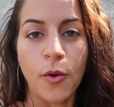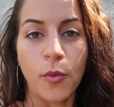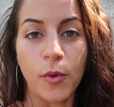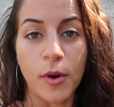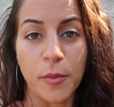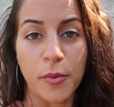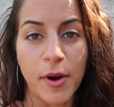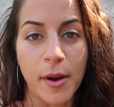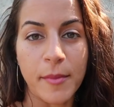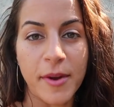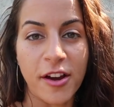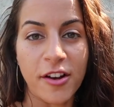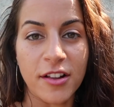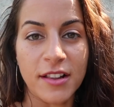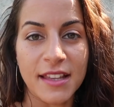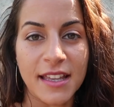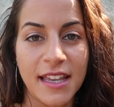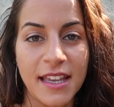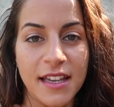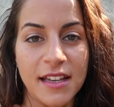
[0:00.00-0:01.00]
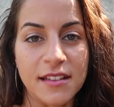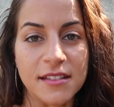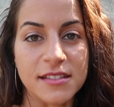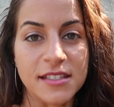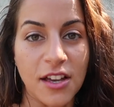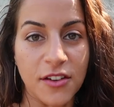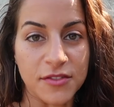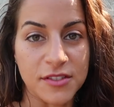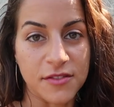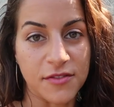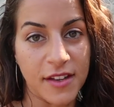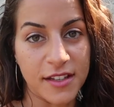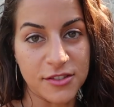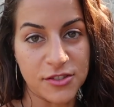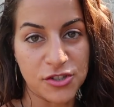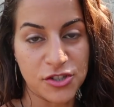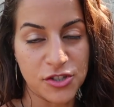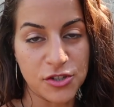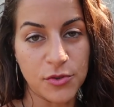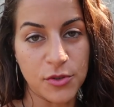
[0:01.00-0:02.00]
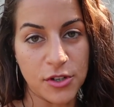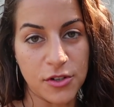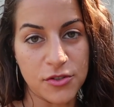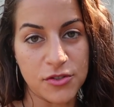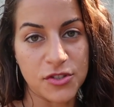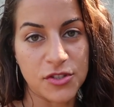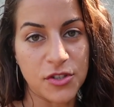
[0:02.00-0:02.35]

we're primarily self-defense shooters,